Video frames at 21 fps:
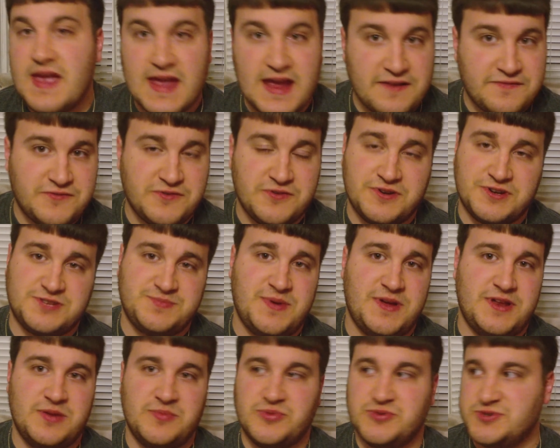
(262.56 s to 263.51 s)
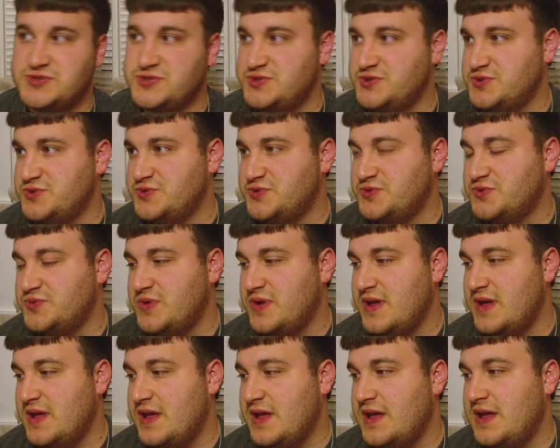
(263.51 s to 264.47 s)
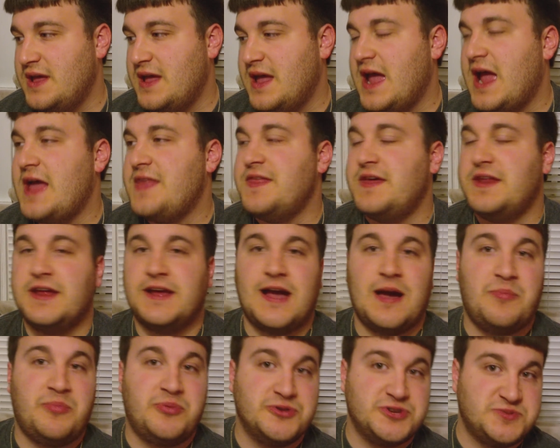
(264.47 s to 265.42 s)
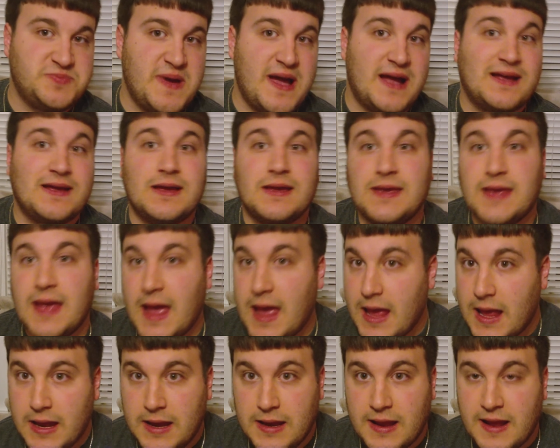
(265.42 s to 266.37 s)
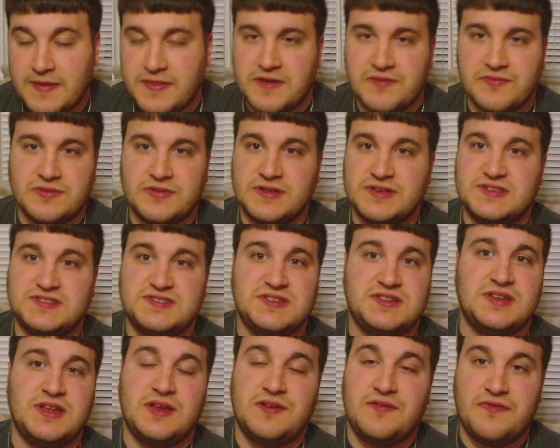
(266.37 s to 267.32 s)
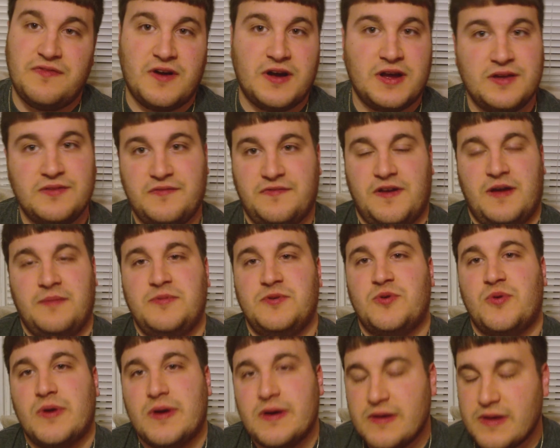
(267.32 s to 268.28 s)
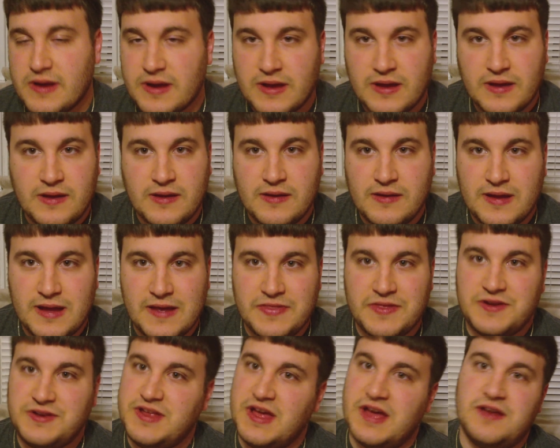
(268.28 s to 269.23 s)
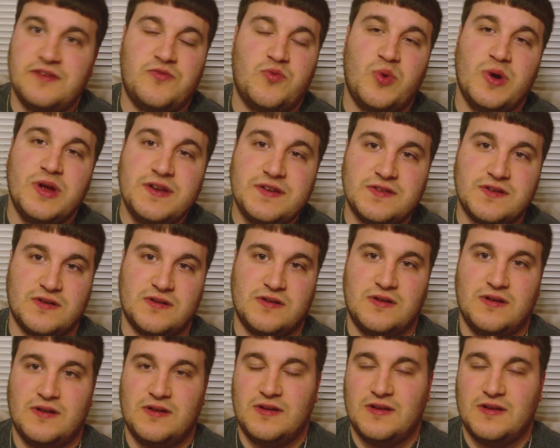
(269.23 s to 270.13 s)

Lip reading: after Expendables 2, and then it got pushed back again, and they released it in fucking February in the dead of winter.